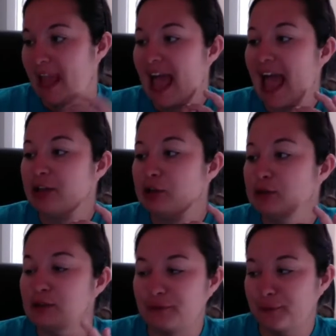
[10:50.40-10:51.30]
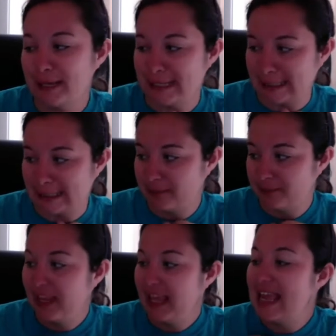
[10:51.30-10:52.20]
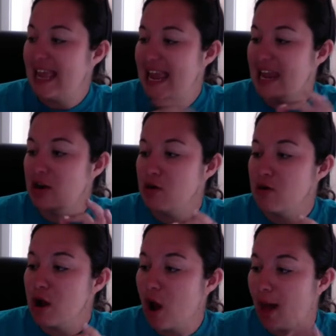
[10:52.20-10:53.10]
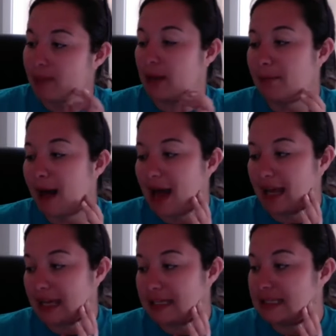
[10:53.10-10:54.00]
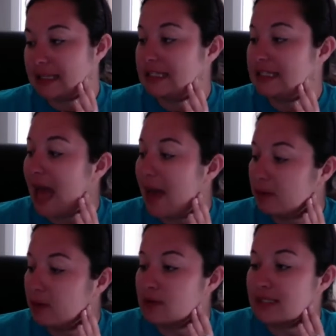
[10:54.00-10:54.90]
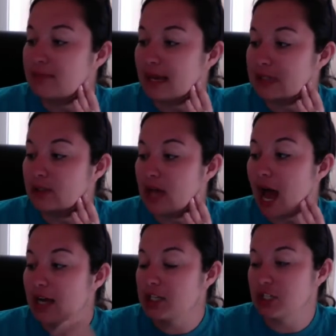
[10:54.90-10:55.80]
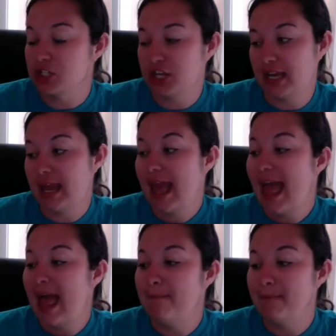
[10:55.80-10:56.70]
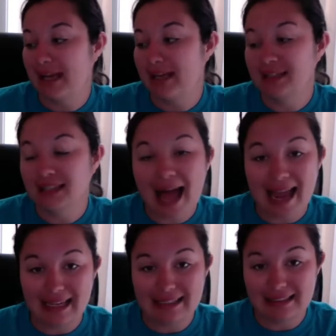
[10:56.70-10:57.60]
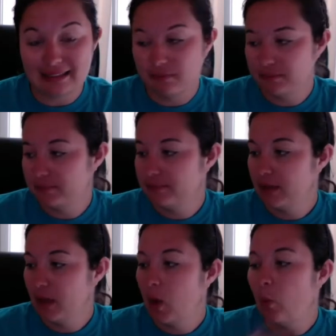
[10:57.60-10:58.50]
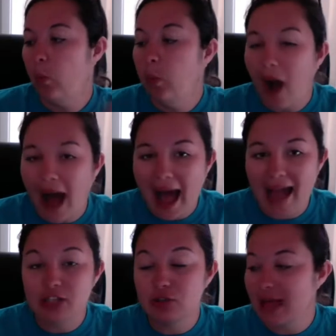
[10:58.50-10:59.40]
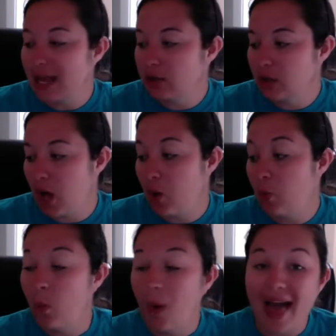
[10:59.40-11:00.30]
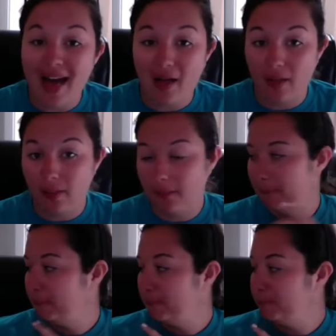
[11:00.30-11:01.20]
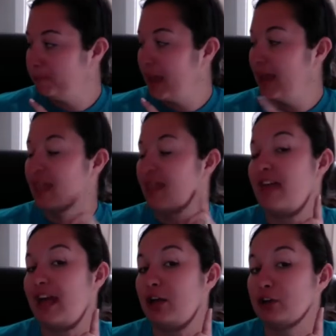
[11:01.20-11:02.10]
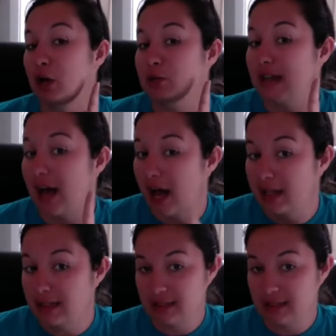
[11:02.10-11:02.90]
and luciferase in or on their bodies. These chemicals mix with oxygen and make light. Why do they glow well? They glow to hunt.